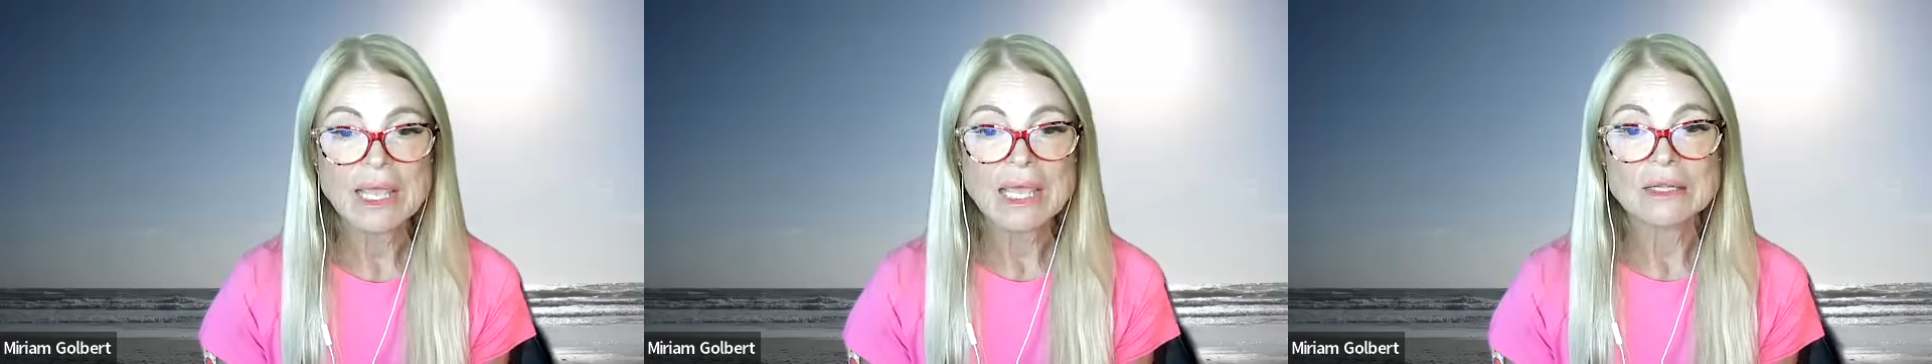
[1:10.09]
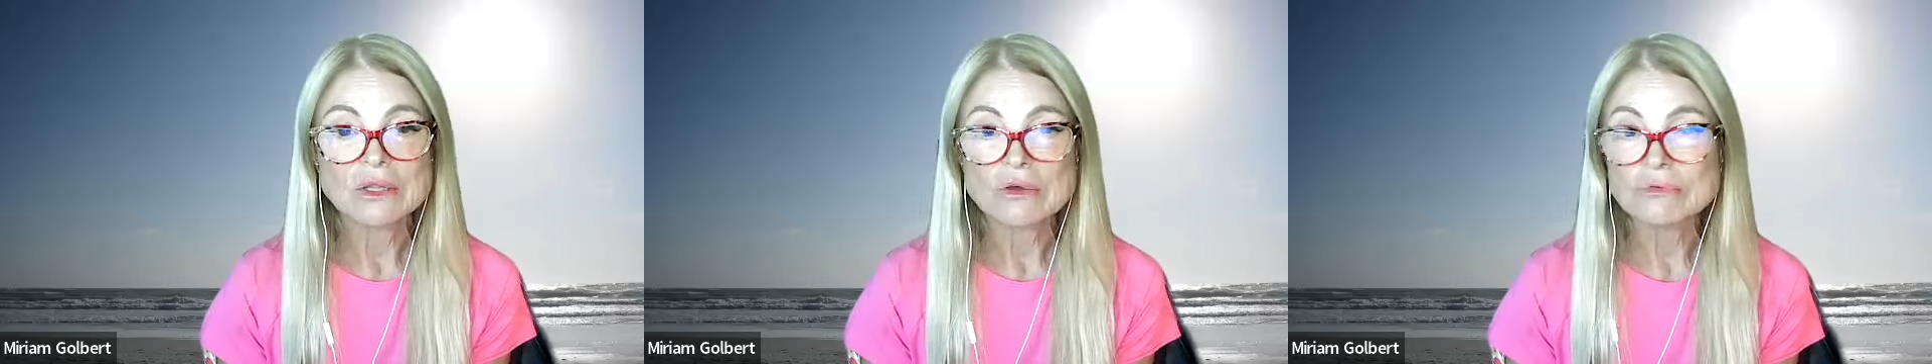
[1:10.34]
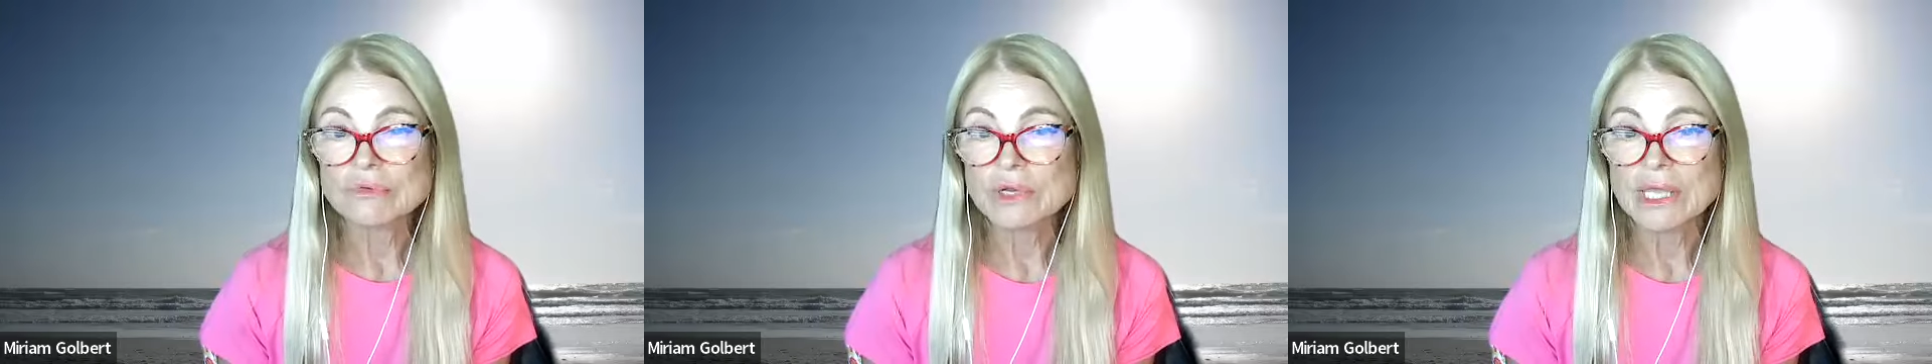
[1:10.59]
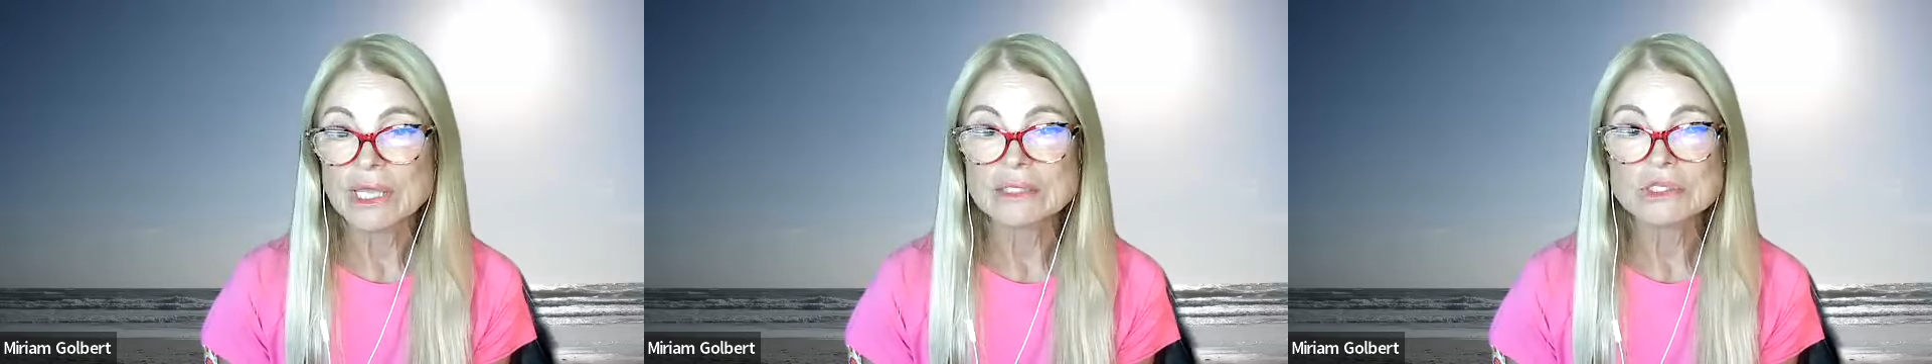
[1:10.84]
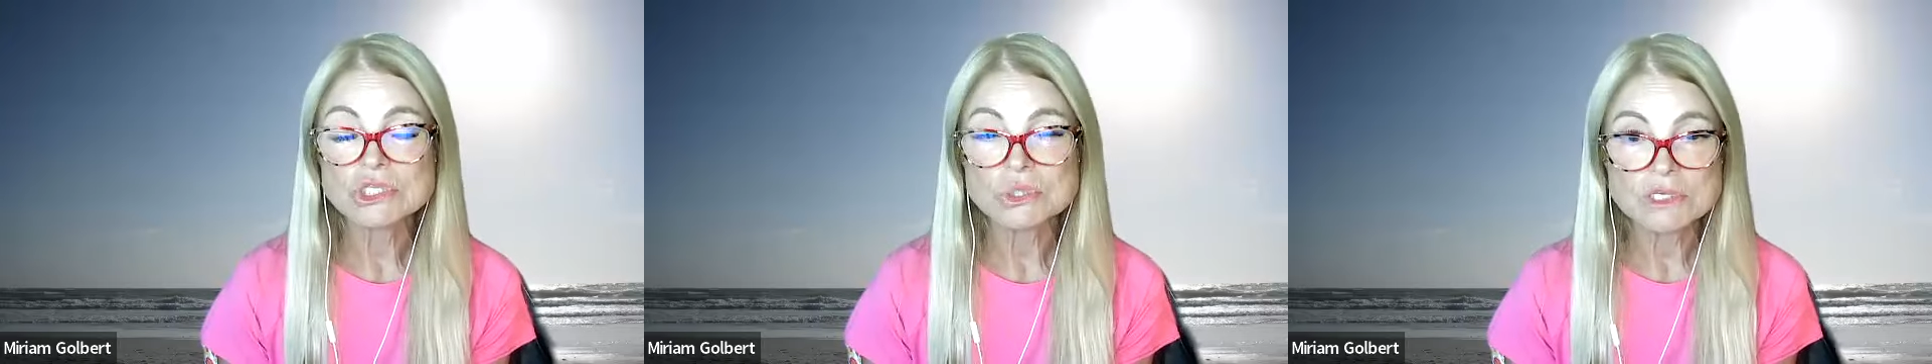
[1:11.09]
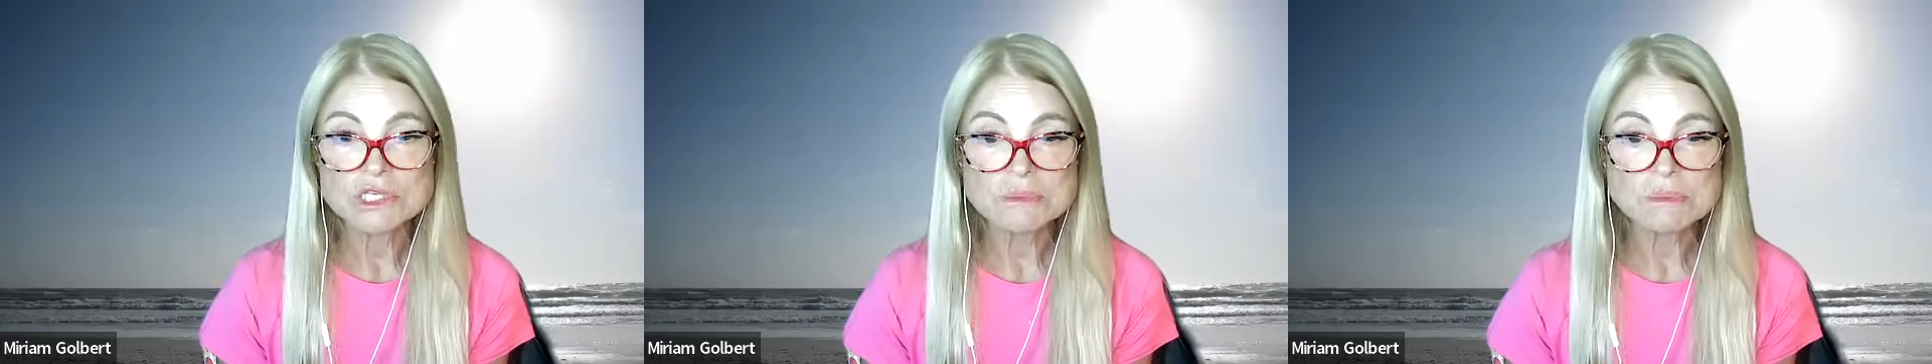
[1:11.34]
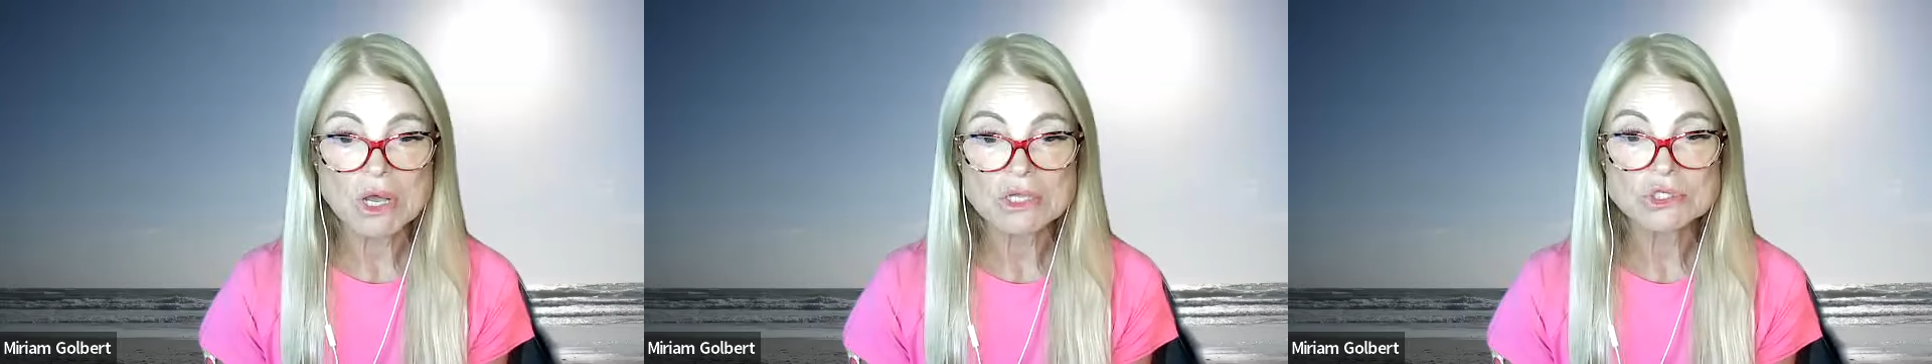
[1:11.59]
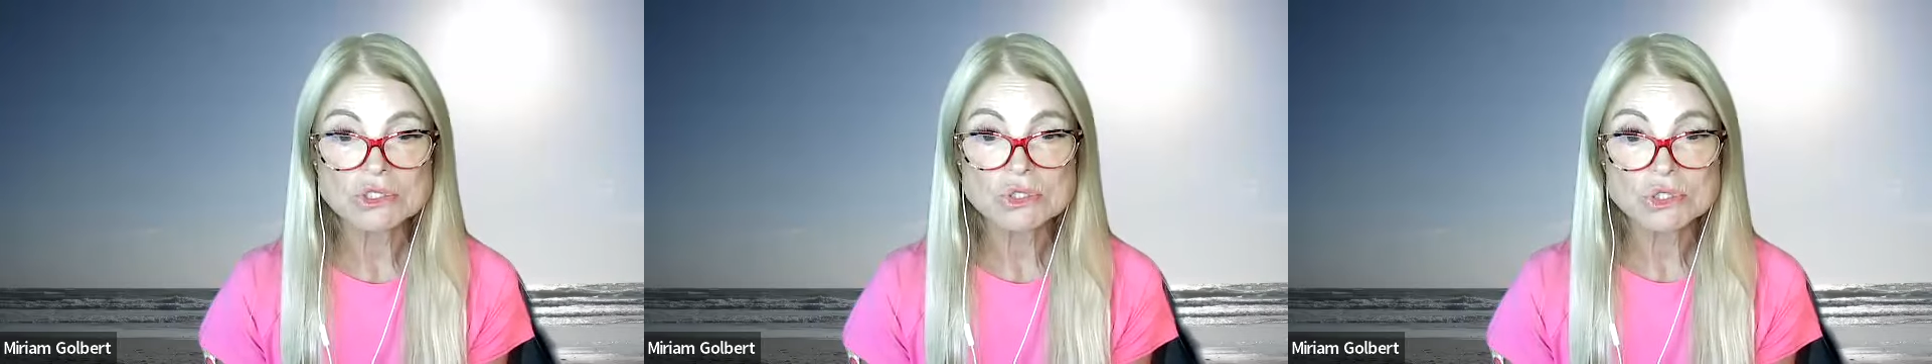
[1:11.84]
And don't forget to
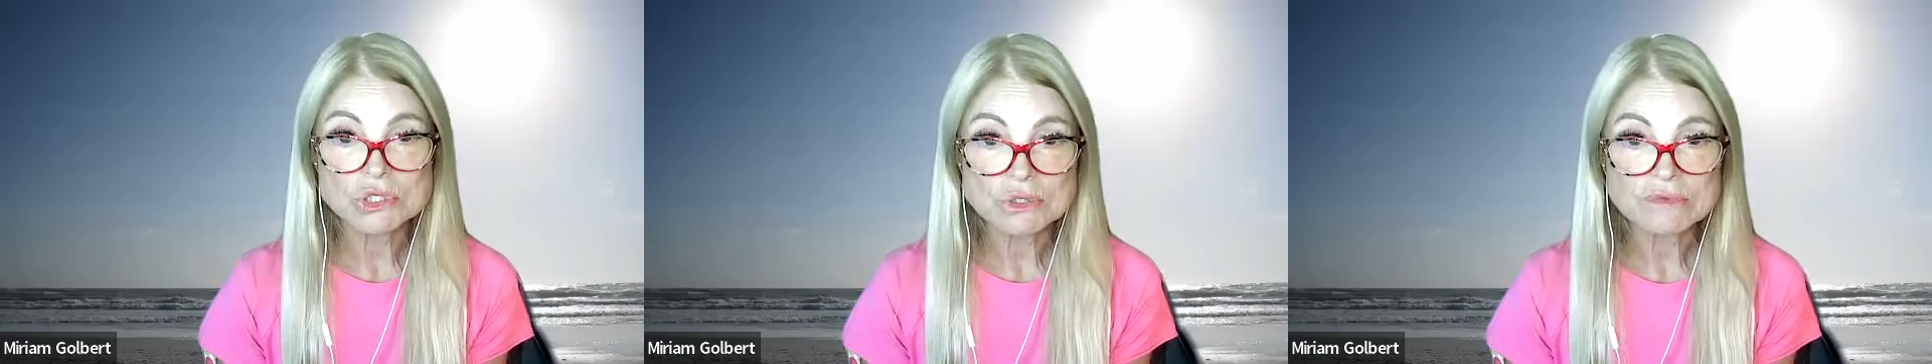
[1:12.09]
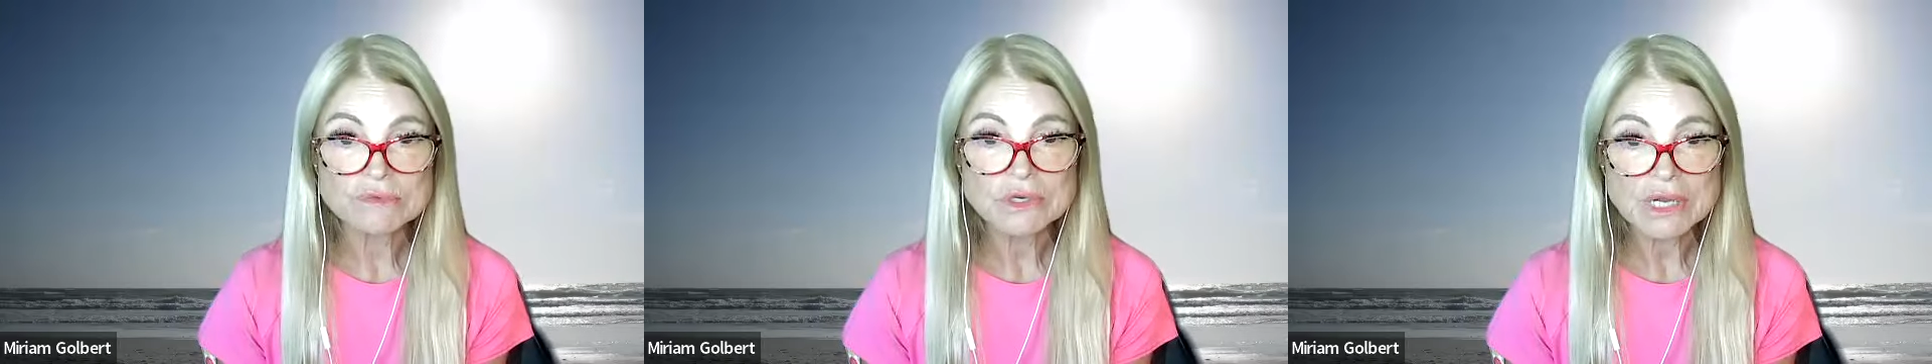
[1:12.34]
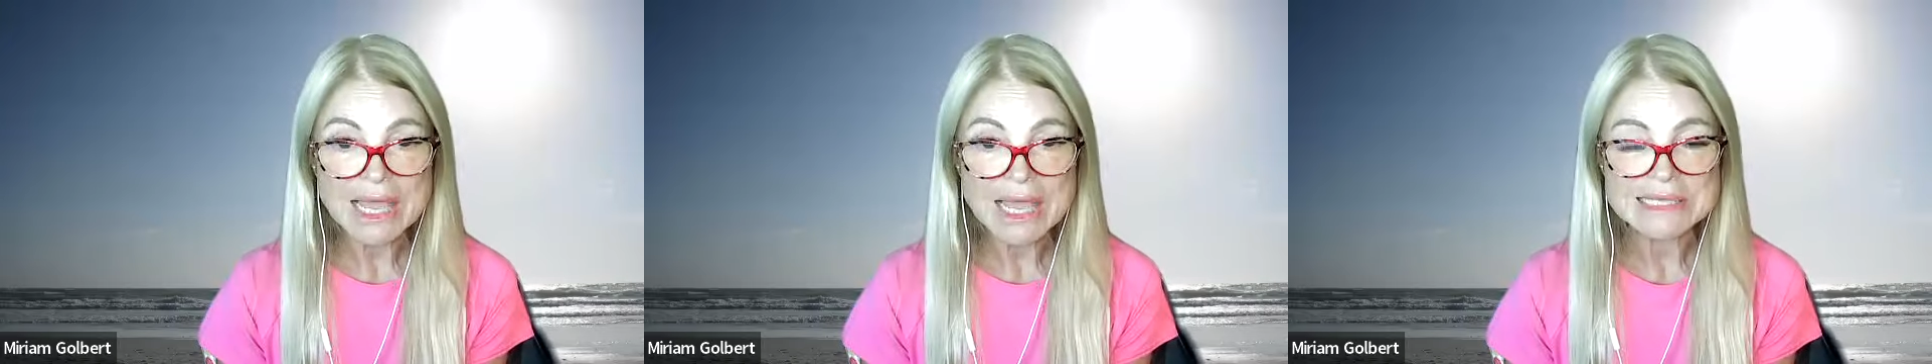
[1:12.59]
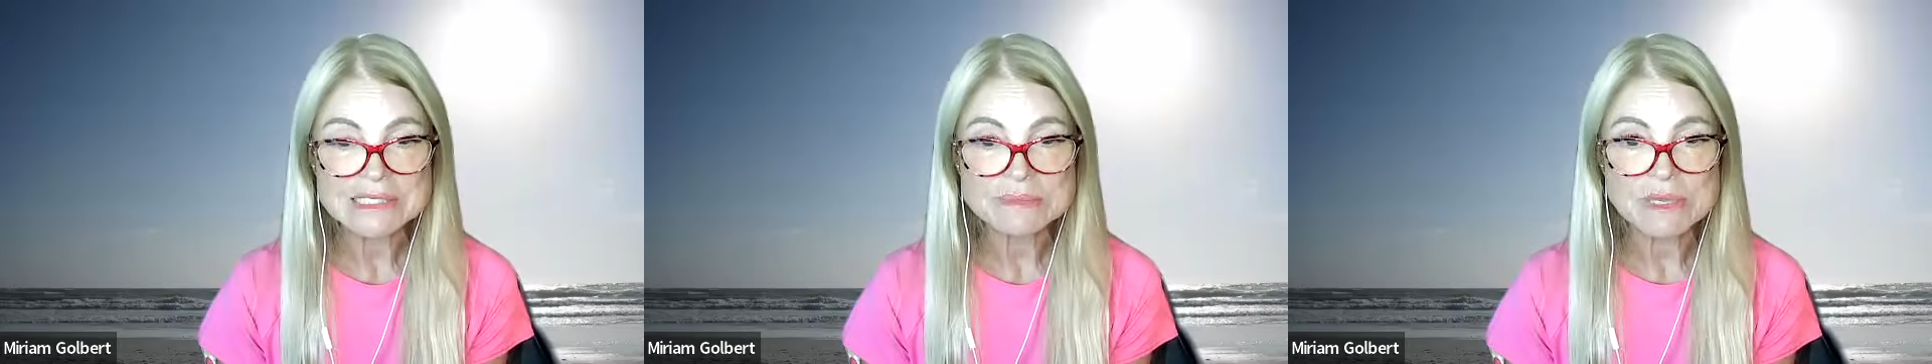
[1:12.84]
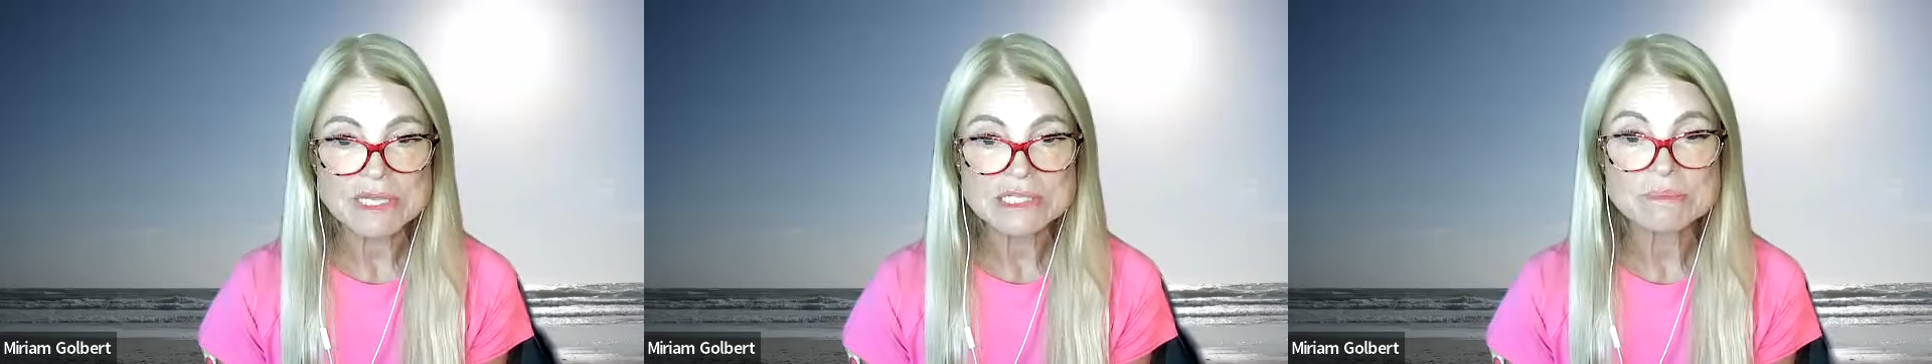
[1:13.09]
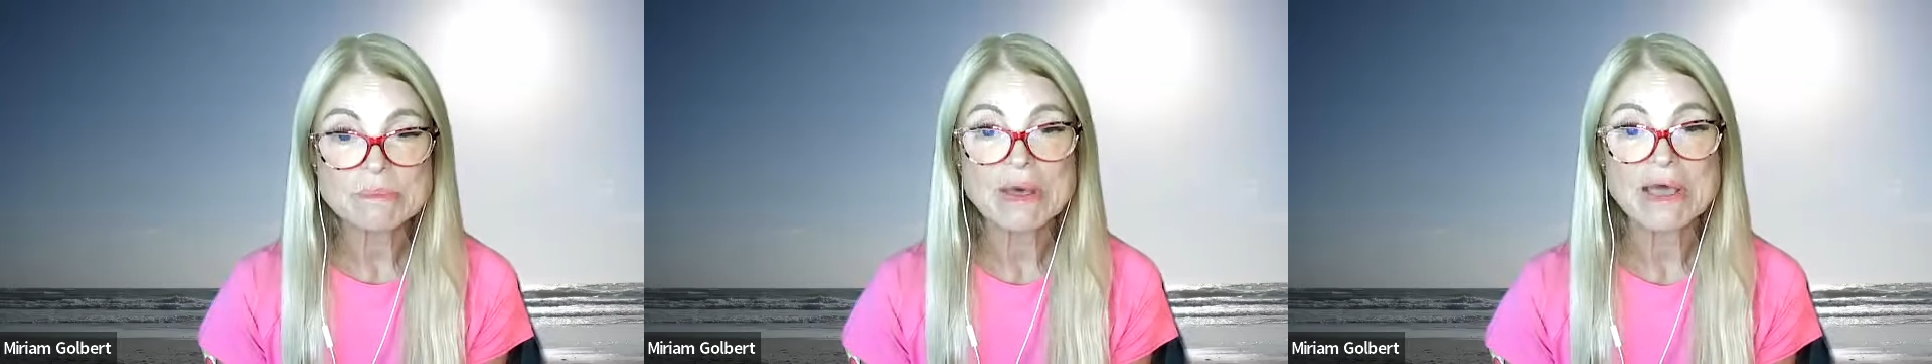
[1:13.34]
respond to two of your classmates